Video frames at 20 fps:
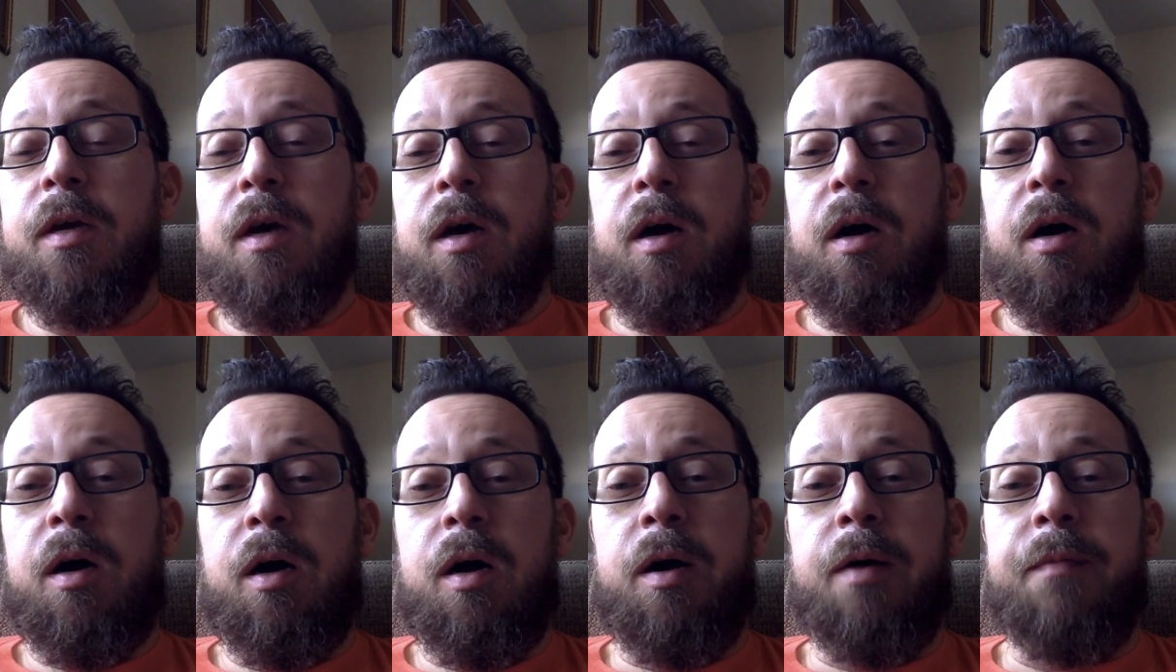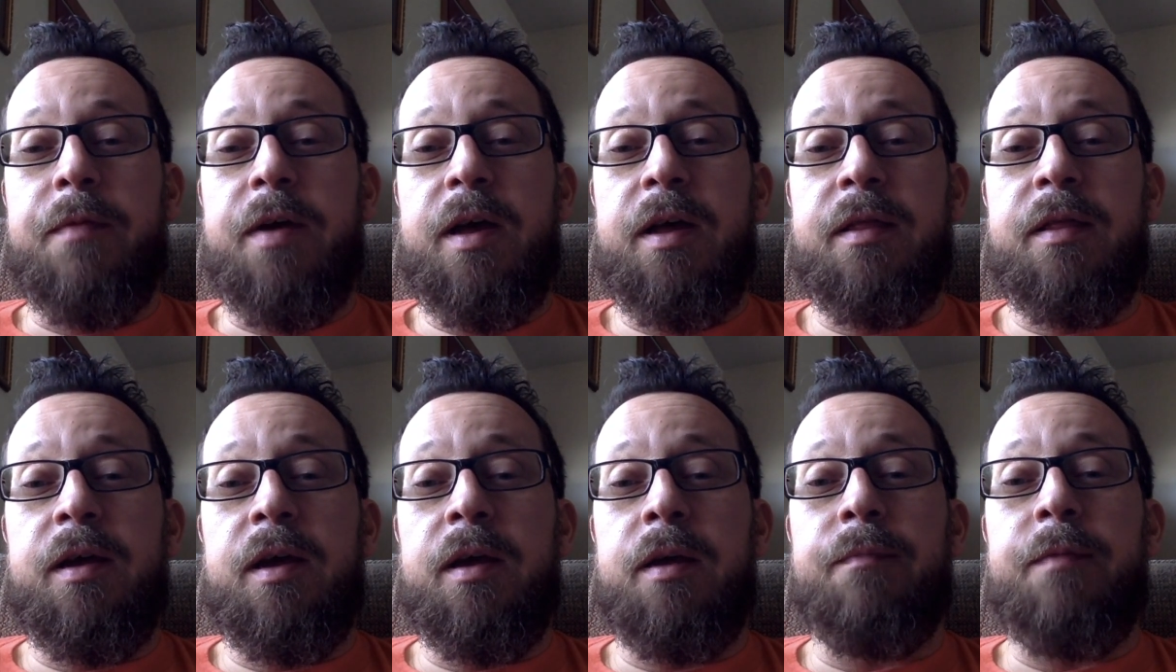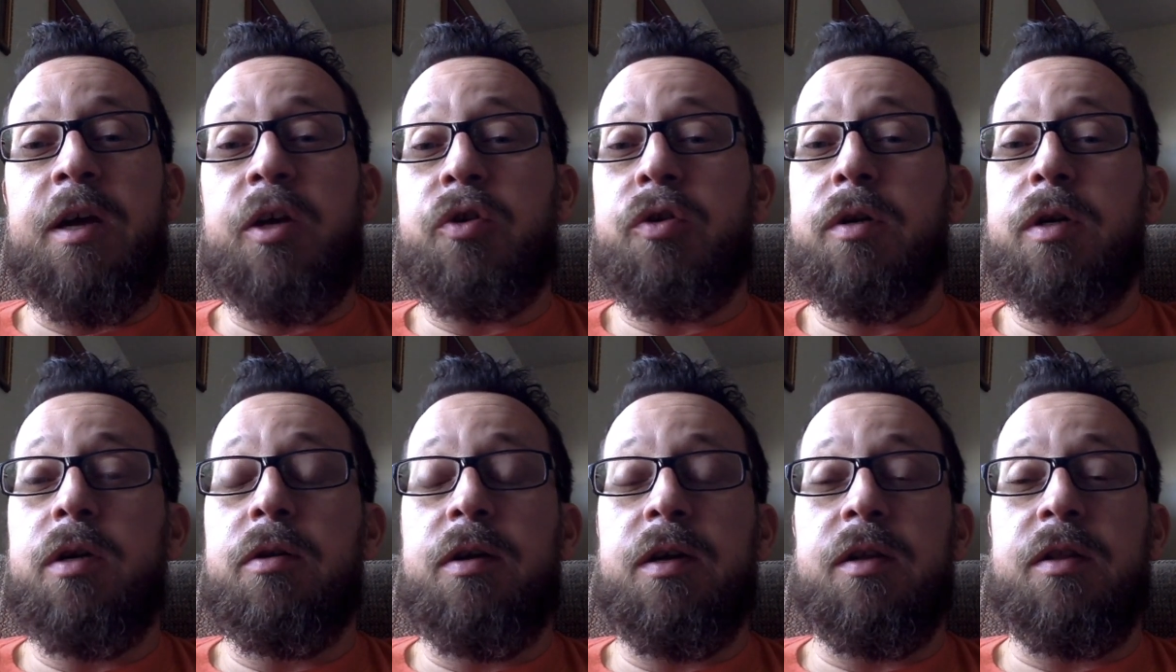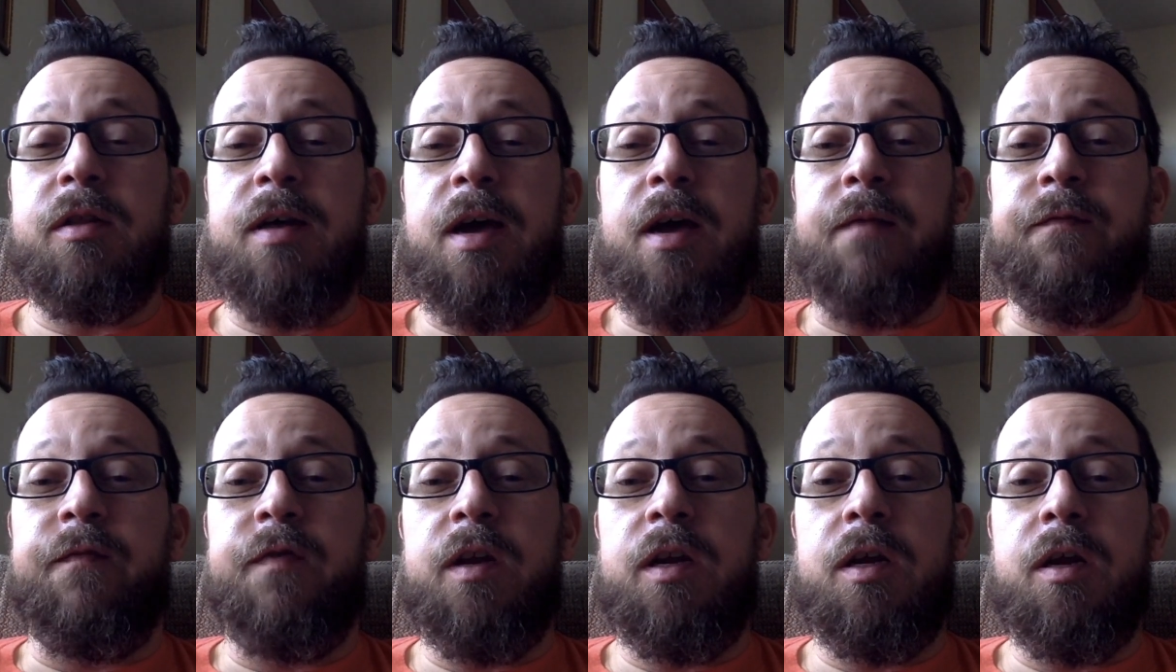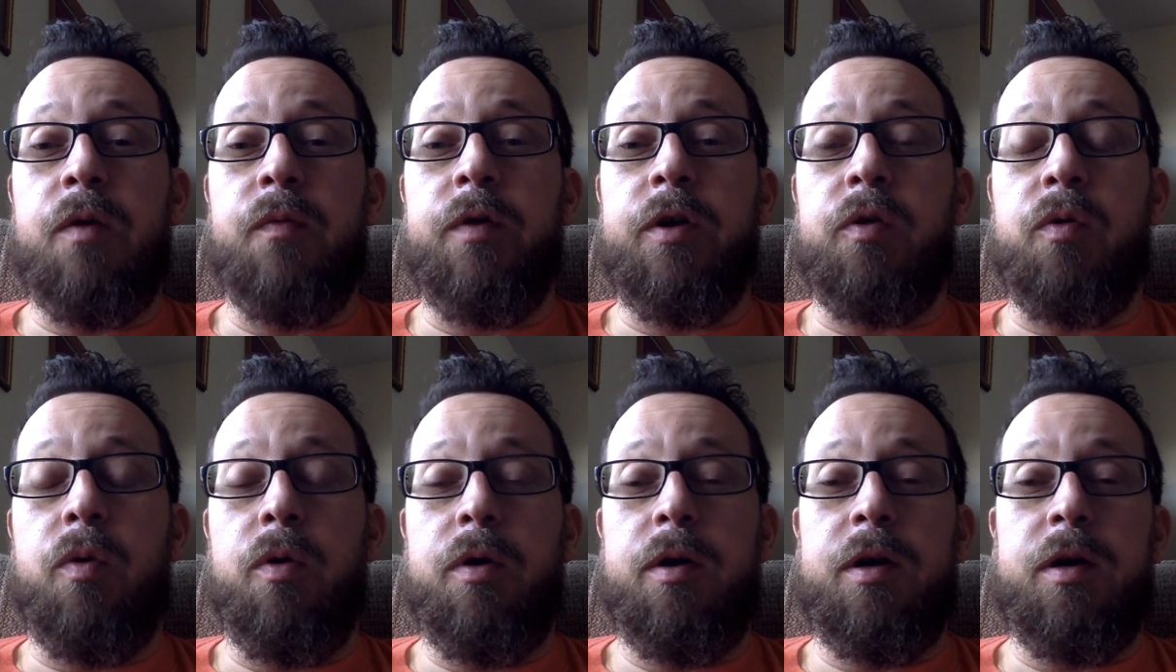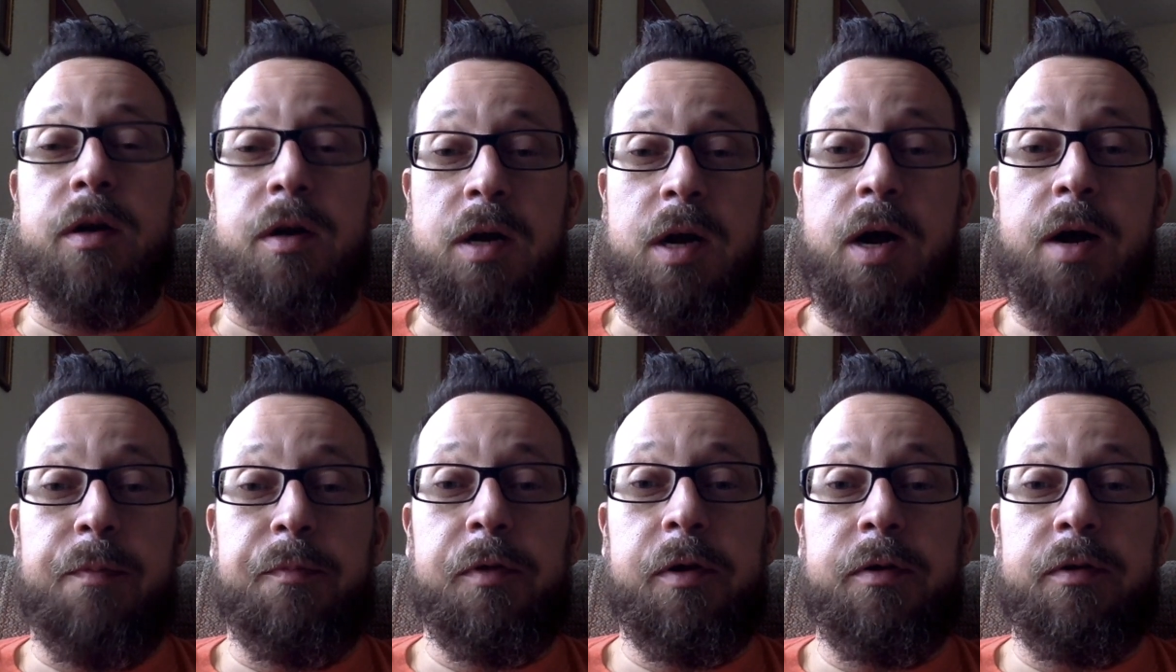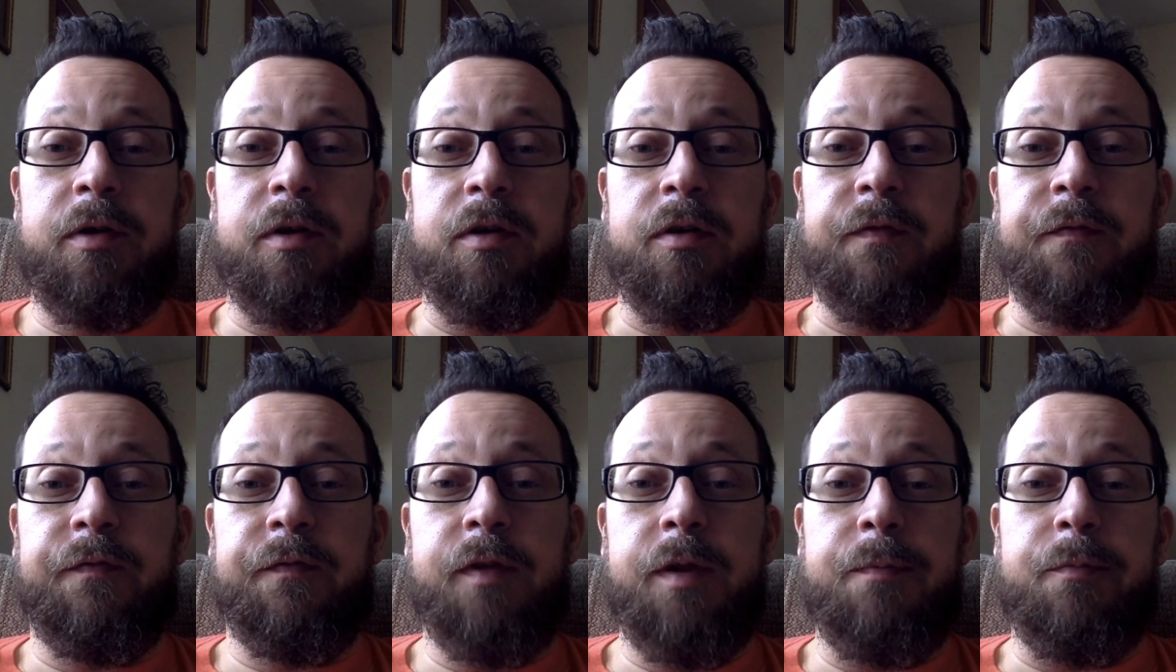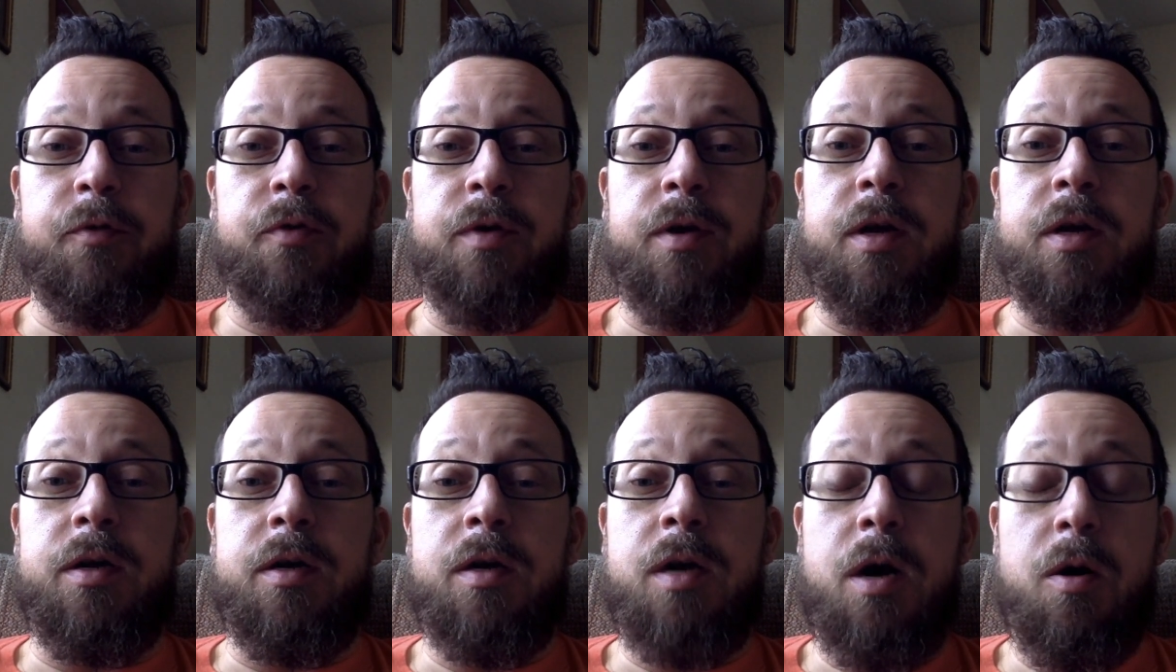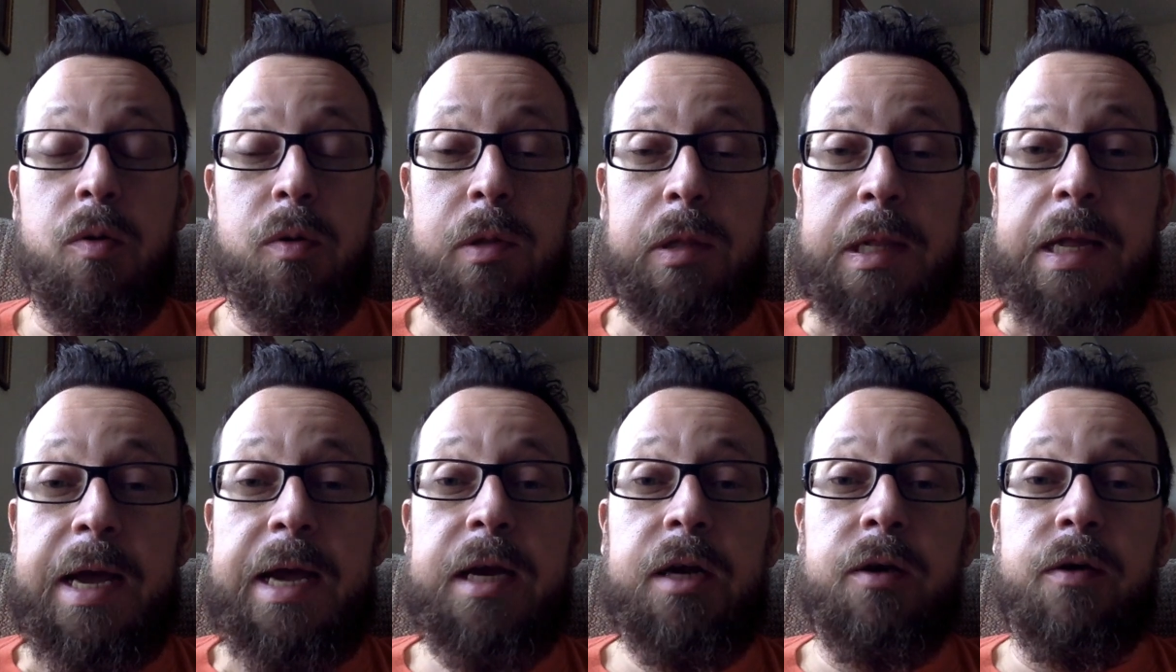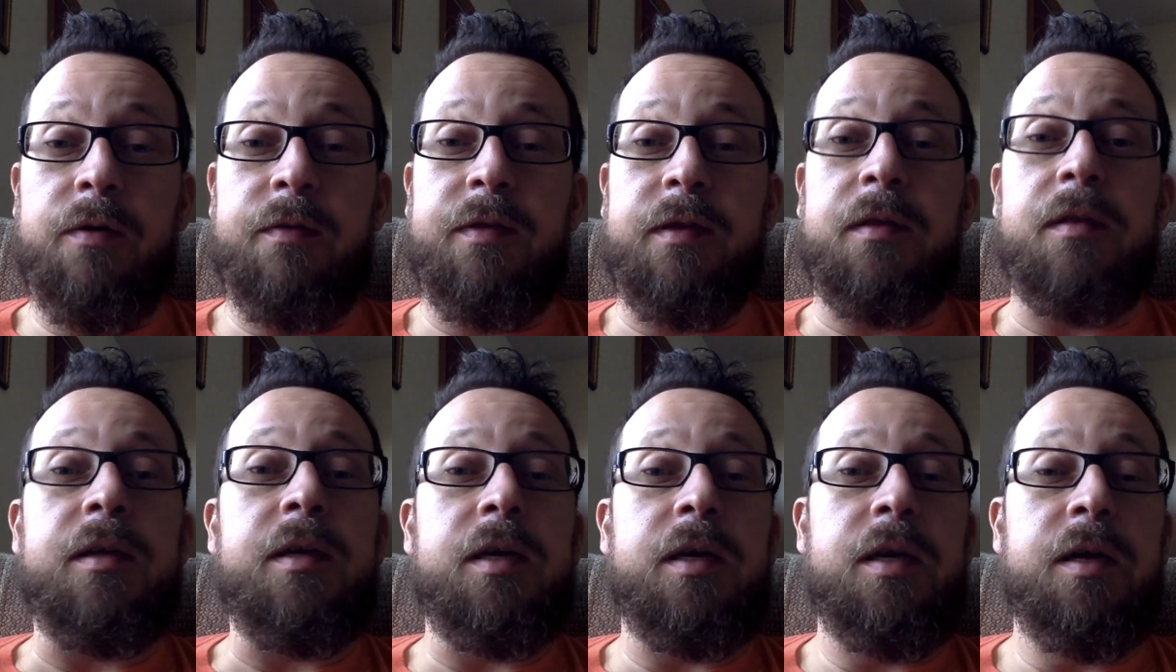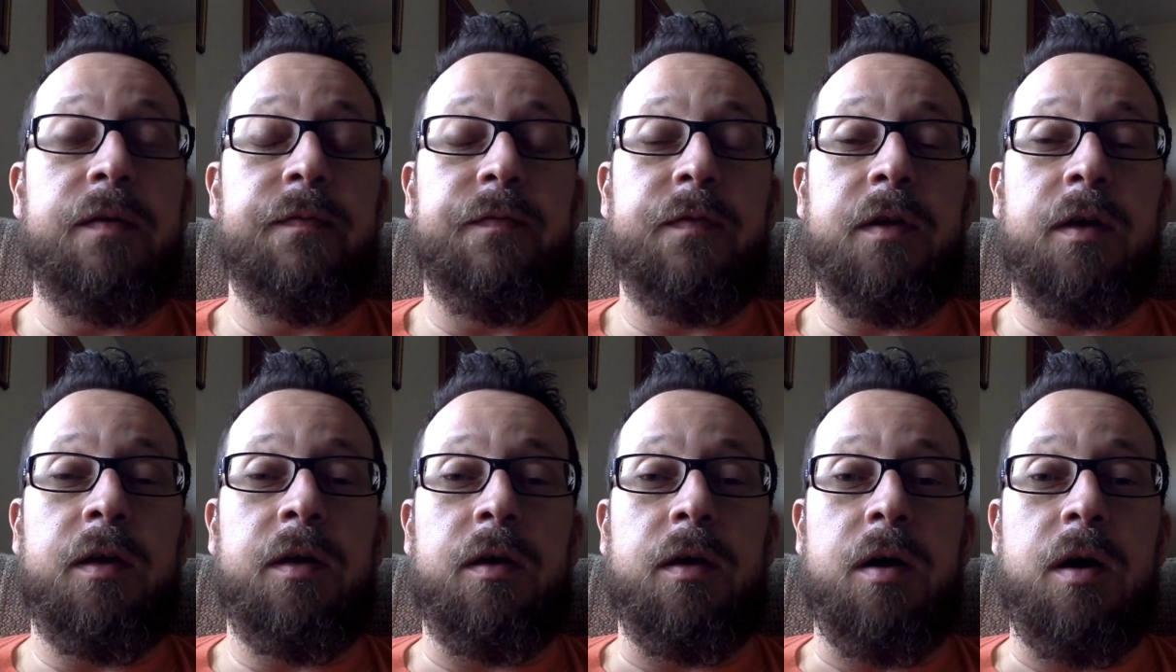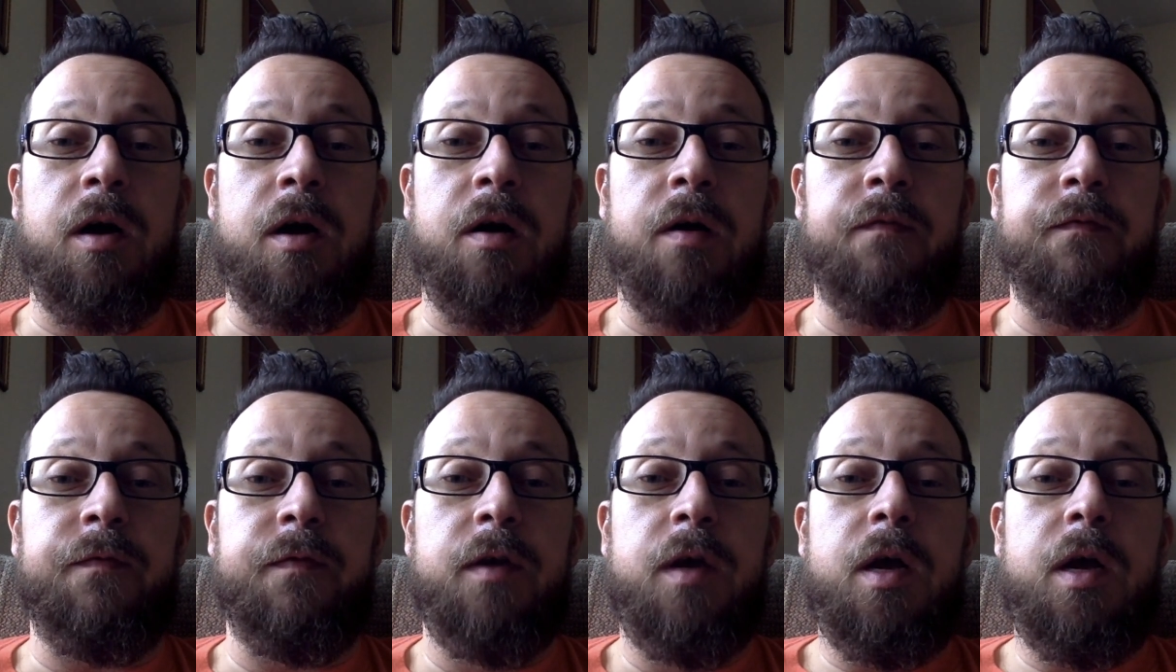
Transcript: and then make sure you get that video recorded and uploaded to Flipgrid no later than the evening of